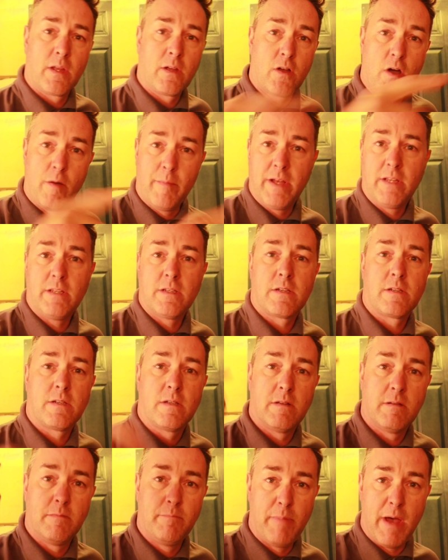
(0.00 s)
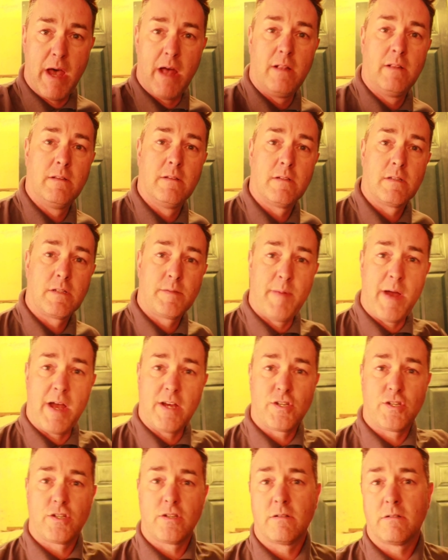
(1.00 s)
Comments, bell,
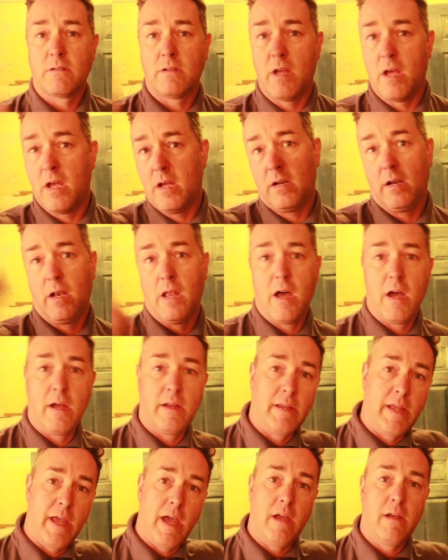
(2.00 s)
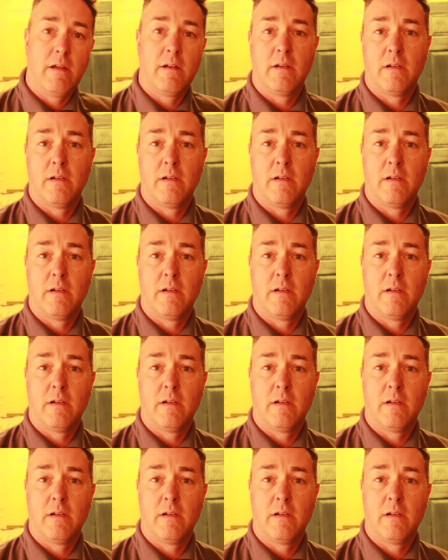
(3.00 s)
smash, uh, like, yeah.